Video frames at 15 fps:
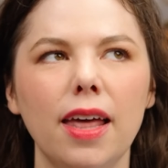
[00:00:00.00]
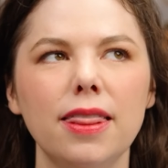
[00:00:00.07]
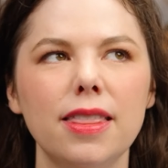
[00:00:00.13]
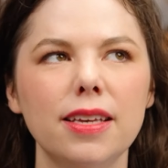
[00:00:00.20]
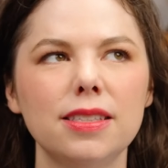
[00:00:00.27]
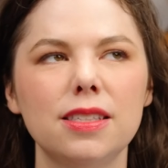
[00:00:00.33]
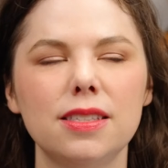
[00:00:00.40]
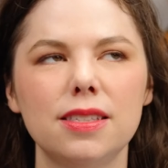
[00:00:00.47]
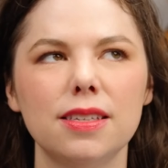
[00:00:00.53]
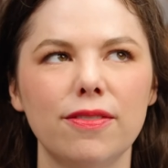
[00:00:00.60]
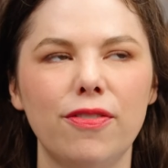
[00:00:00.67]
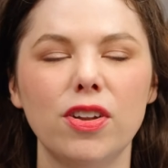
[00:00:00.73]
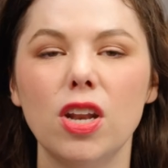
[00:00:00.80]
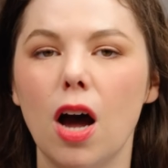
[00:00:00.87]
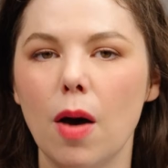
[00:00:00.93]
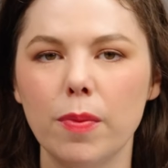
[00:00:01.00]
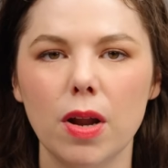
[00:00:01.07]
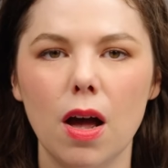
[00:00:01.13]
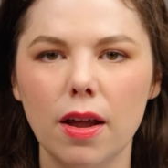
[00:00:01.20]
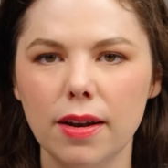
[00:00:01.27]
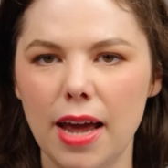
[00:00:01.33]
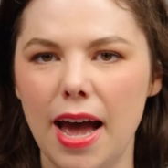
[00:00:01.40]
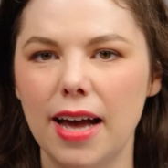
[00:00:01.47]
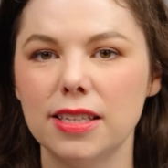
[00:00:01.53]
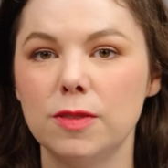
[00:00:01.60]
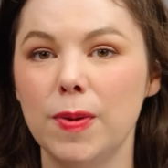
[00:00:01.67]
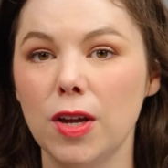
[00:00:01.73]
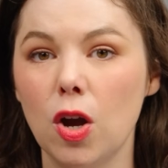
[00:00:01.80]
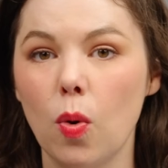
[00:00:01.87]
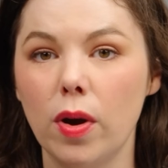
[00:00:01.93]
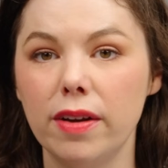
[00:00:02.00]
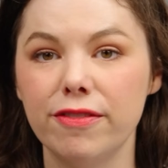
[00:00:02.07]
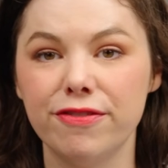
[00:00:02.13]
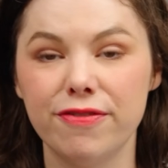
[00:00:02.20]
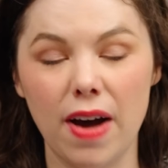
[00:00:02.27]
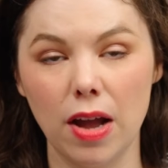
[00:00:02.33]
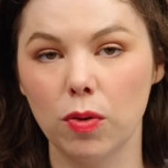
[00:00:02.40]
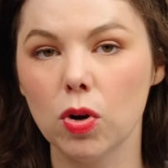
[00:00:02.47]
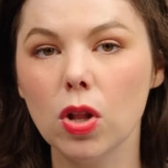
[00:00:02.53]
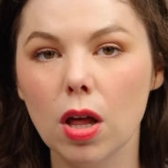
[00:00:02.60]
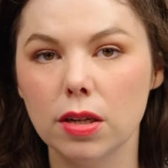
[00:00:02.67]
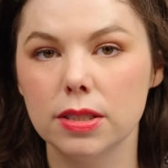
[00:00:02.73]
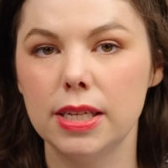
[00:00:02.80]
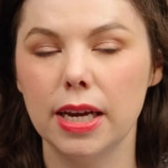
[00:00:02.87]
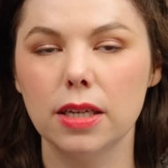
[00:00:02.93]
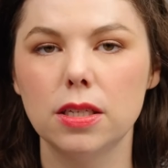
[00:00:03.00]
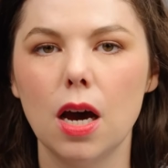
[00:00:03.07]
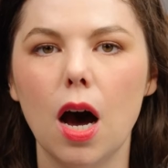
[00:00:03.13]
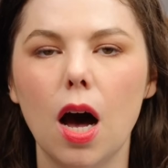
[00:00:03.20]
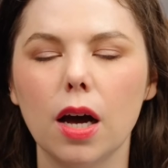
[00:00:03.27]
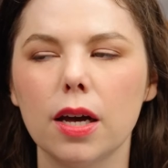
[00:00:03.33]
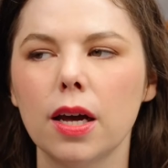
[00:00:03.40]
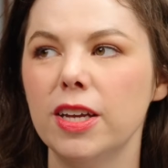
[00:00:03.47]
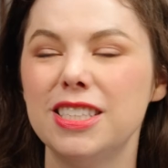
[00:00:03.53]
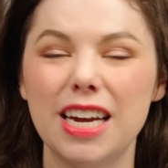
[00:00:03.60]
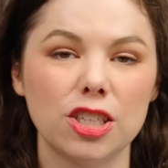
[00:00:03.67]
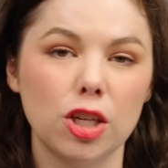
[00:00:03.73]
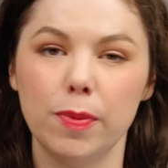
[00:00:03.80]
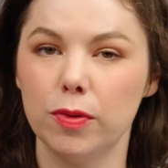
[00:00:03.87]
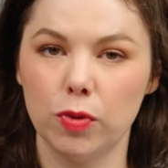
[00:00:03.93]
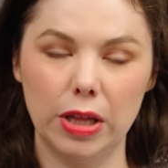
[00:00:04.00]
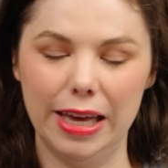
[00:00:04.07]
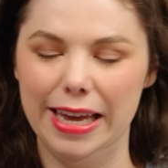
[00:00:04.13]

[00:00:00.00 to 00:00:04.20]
And this phenomenon has been going viral on TikTok. It's actually been really